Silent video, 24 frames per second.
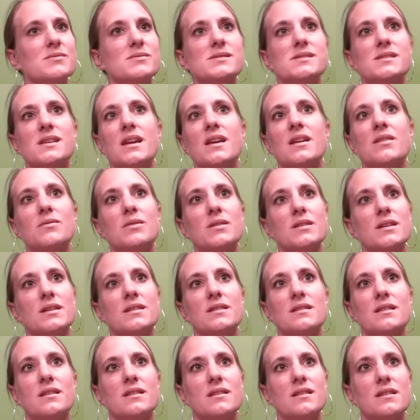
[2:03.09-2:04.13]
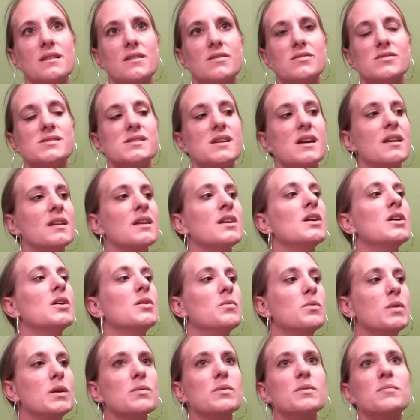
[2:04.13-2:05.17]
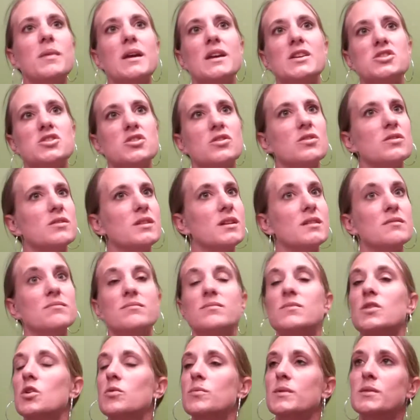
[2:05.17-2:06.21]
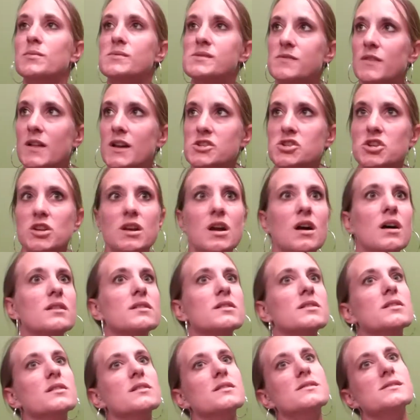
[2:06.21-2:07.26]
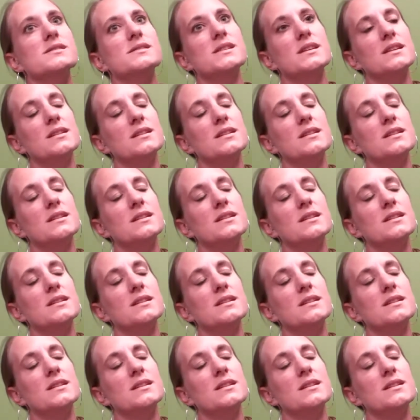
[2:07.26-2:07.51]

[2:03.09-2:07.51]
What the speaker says: that was gang related on another side, we would make sure that nobody was flashing colors,